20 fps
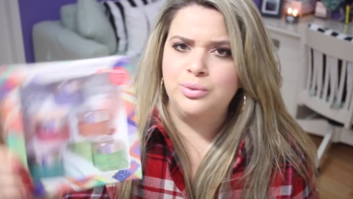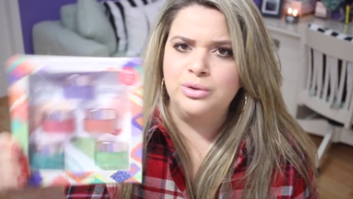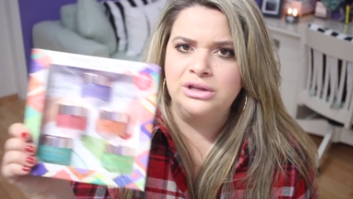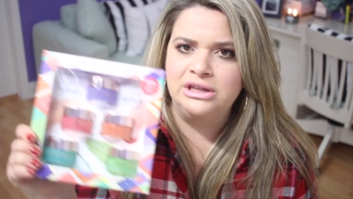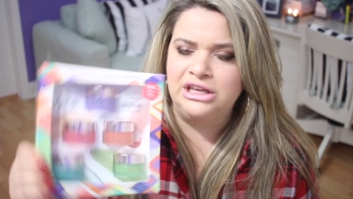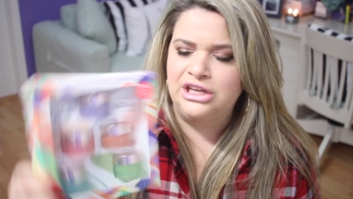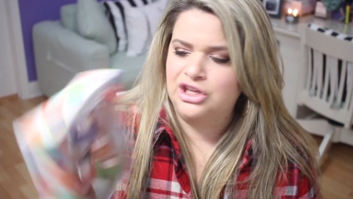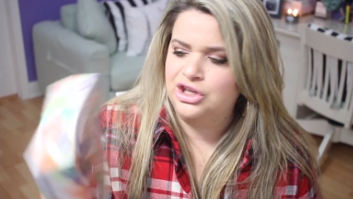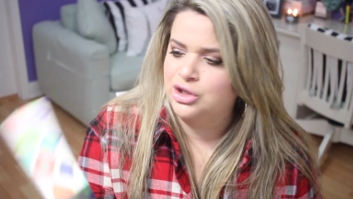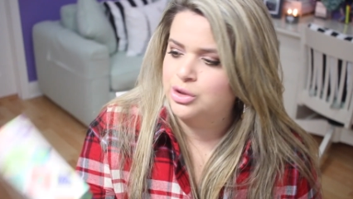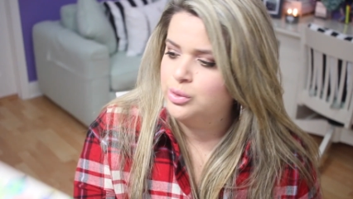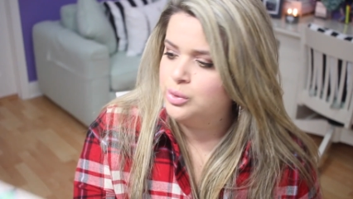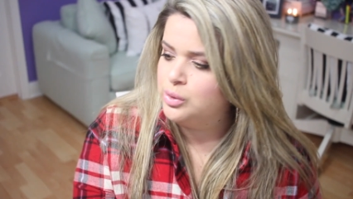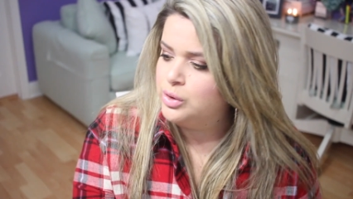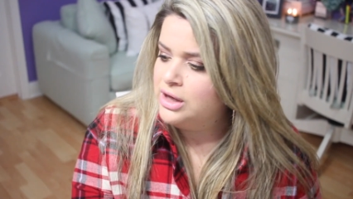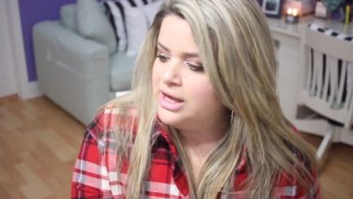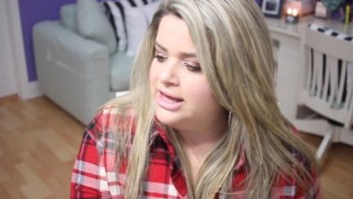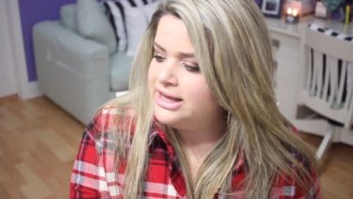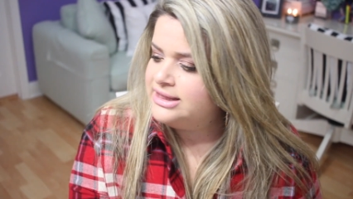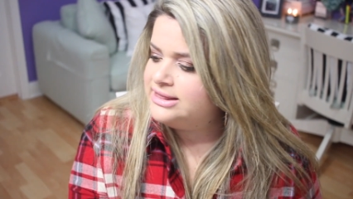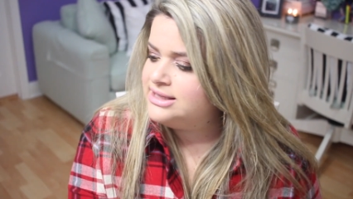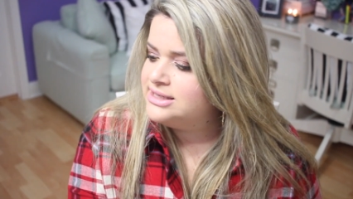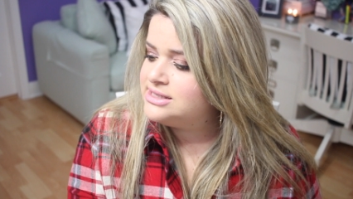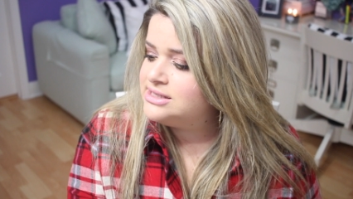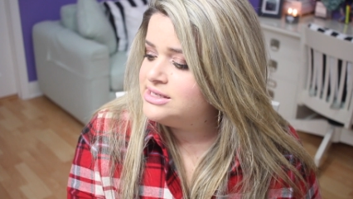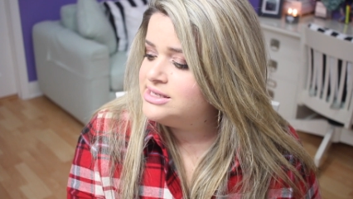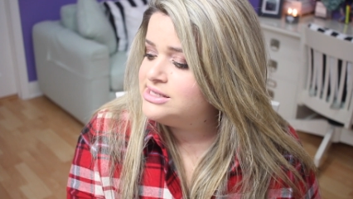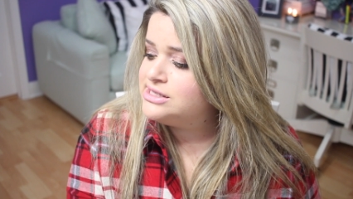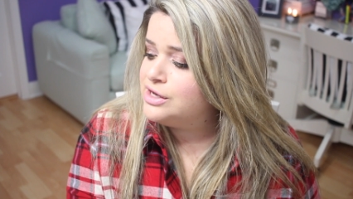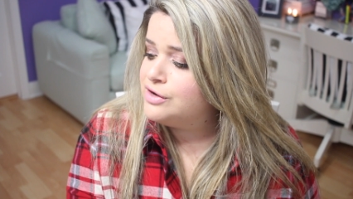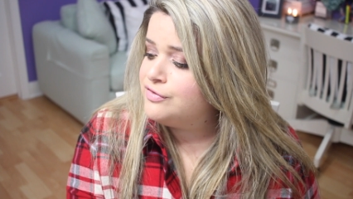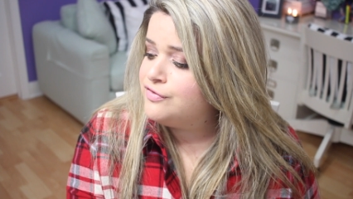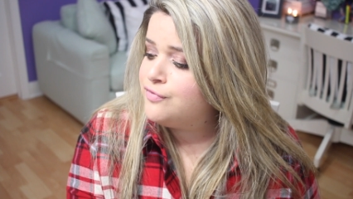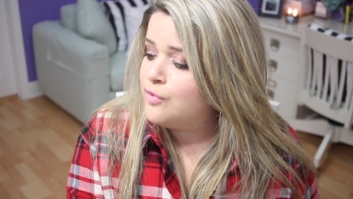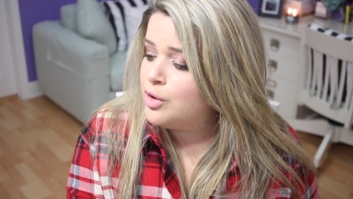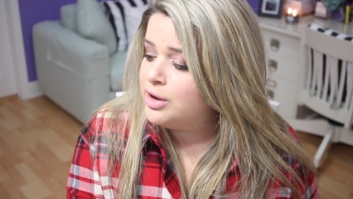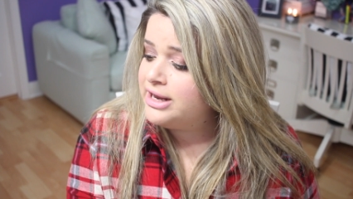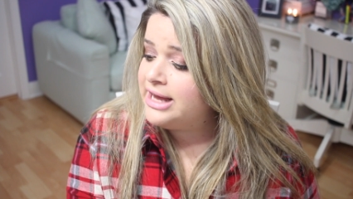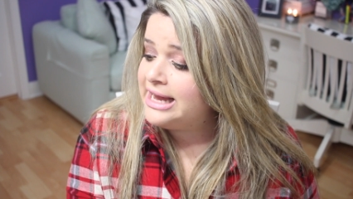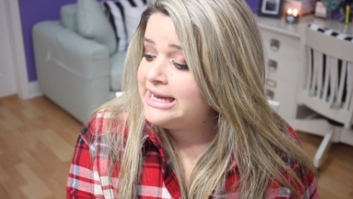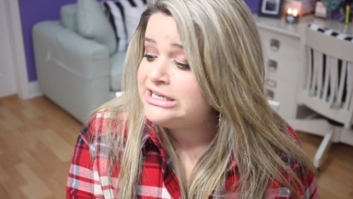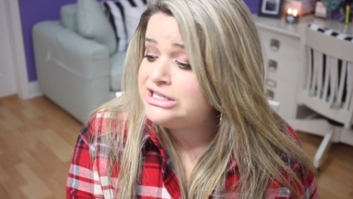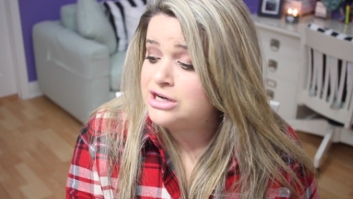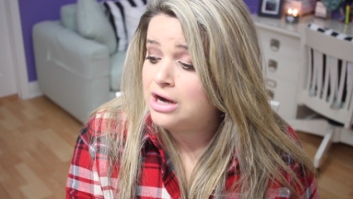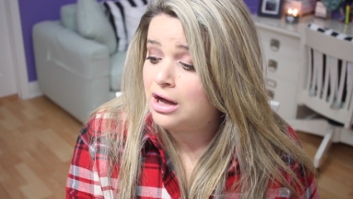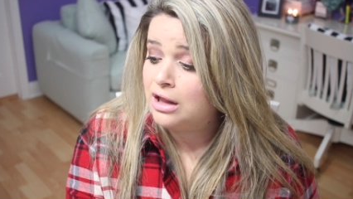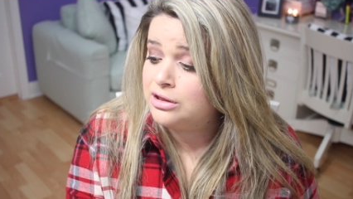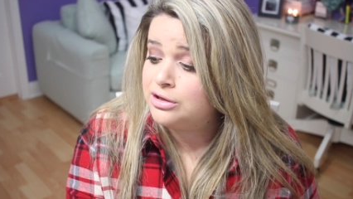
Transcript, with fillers: really cute this is $48